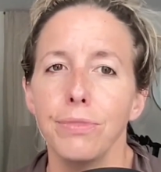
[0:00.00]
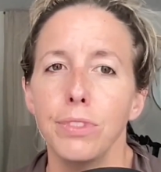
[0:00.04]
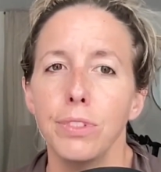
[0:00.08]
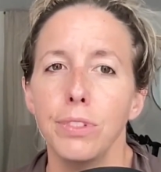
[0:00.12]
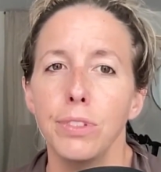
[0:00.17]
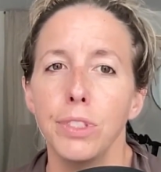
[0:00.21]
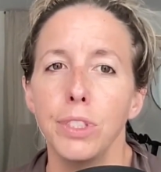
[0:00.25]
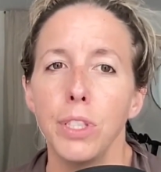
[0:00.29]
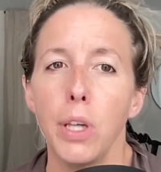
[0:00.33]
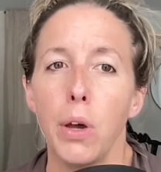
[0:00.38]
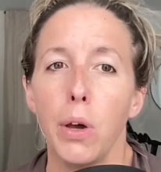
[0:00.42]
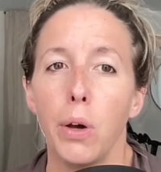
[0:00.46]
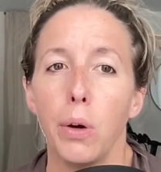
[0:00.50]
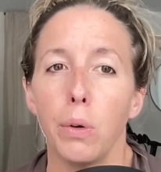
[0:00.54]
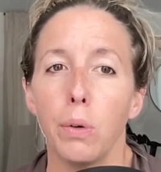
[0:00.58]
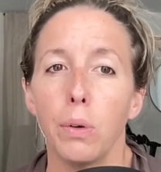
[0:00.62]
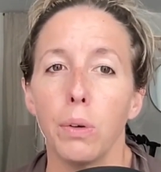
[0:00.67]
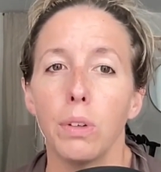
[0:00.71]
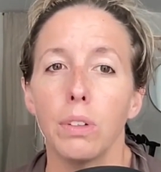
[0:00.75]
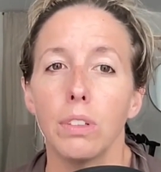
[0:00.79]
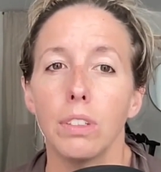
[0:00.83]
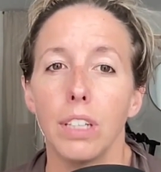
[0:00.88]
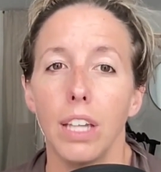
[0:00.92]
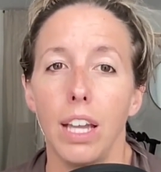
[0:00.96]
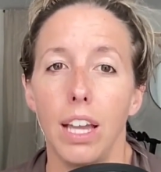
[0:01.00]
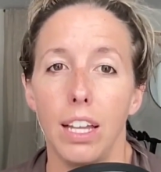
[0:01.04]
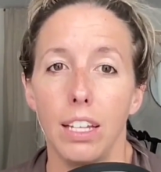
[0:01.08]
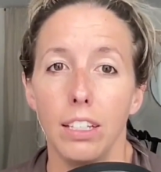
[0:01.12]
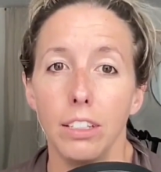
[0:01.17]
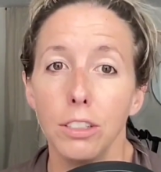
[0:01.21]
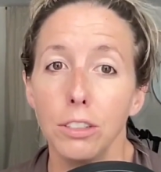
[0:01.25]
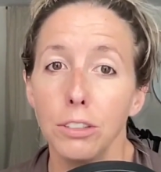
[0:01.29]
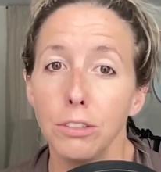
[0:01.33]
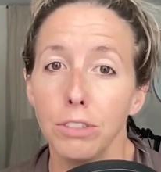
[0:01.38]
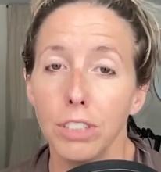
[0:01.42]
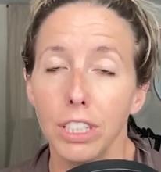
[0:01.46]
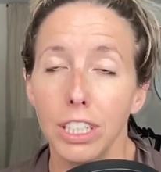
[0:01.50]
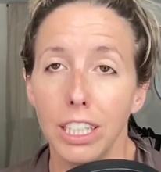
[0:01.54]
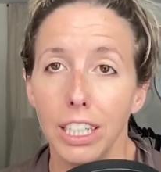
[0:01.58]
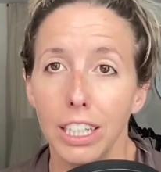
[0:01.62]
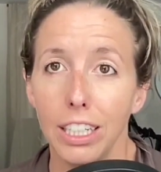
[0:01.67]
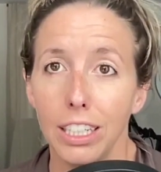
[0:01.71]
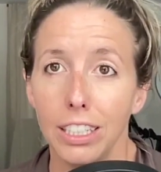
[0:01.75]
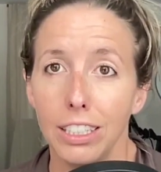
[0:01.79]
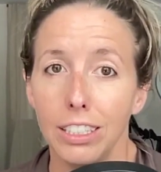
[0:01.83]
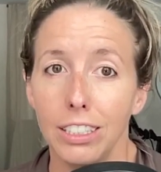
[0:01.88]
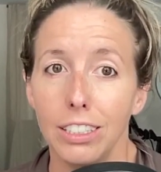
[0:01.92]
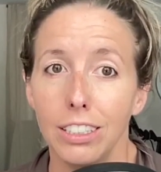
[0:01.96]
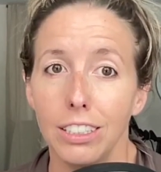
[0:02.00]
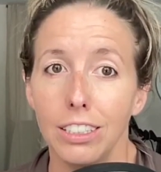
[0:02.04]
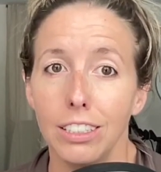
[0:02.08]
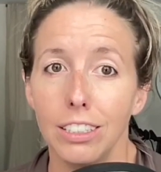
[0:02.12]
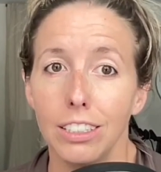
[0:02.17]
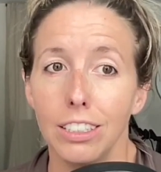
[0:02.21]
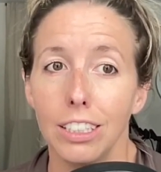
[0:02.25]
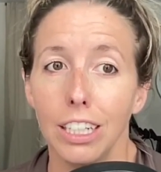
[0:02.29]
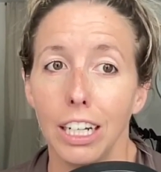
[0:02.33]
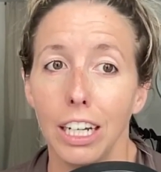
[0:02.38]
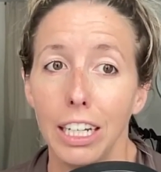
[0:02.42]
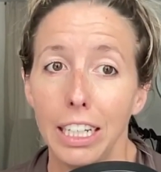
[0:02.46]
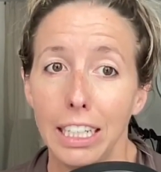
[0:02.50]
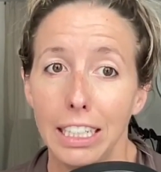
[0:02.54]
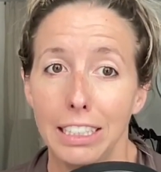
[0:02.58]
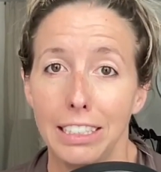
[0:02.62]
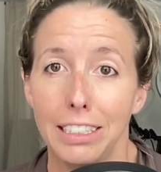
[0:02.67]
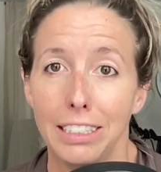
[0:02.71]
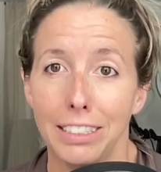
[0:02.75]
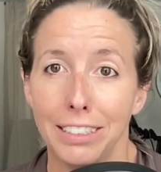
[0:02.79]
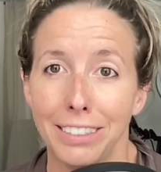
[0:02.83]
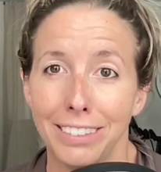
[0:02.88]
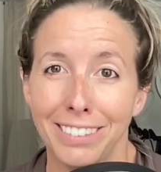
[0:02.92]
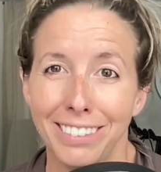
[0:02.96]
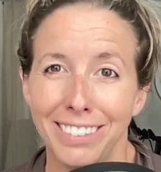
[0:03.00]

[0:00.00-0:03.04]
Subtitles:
So, can you regain your height?